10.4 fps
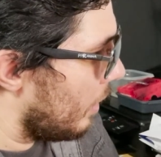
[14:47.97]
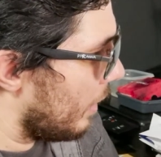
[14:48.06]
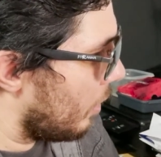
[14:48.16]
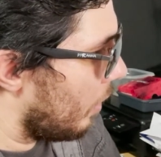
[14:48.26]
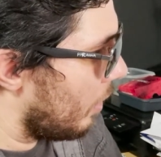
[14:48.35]

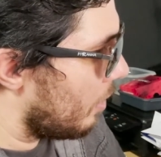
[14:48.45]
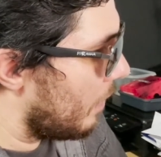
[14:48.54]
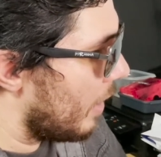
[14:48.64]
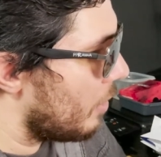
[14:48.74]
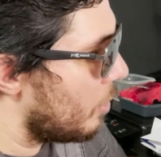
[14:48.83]
and card
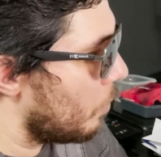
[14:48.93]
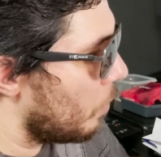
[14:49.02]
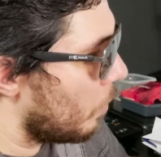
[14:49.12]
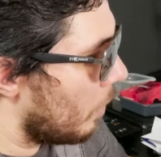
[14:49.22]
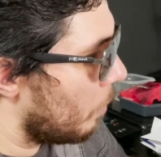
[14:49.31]
advantage you
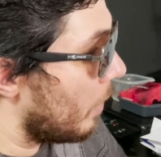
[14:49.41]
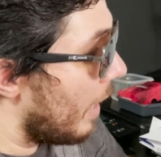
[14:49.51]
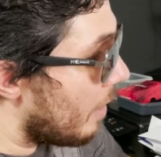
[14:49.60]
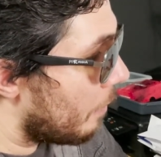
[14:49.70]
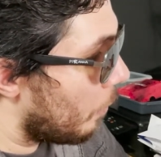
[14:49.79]
would
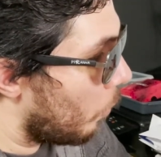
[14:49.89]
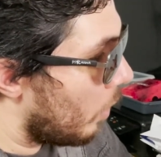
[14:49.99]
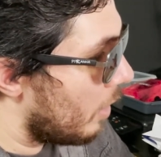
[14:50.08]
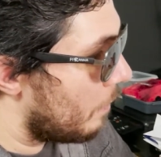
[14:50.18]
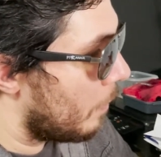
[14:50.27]
ever
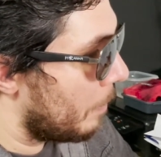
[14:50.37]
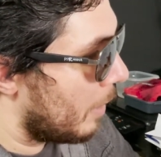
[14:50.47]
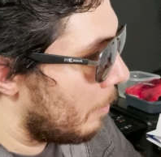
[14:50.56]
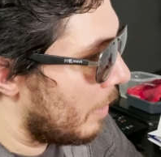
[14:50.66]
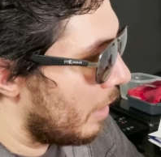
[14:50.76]
want from a
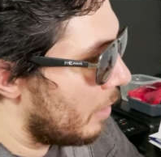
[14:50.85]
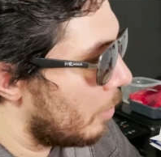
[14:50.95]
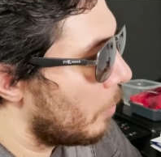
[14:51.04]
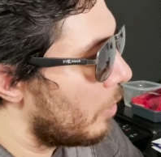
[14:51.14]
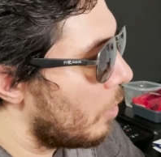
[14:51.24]

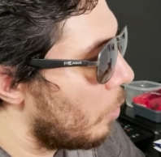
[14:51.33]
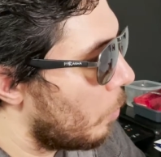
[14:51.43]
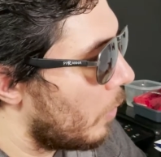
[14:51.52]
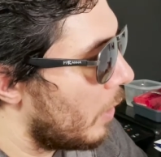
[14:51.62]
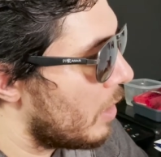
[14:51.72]
commander with no
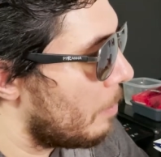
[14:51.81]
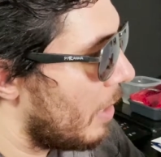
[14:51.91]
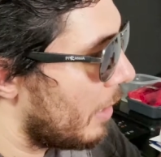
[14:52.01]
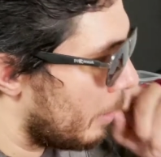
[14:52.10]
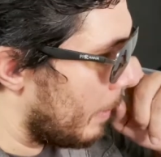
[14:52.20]
worries
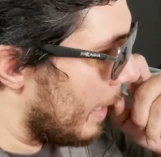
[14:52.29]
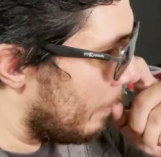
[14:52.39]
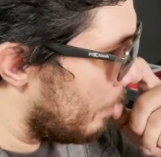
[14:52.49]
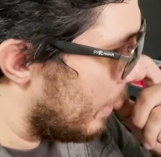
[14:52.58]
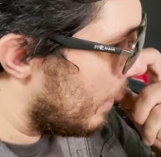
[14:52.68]
about your mana
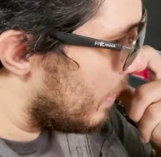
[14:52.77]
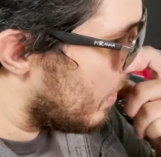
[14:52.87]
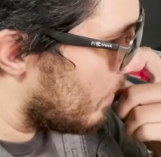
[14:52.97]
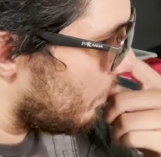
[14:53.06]
base.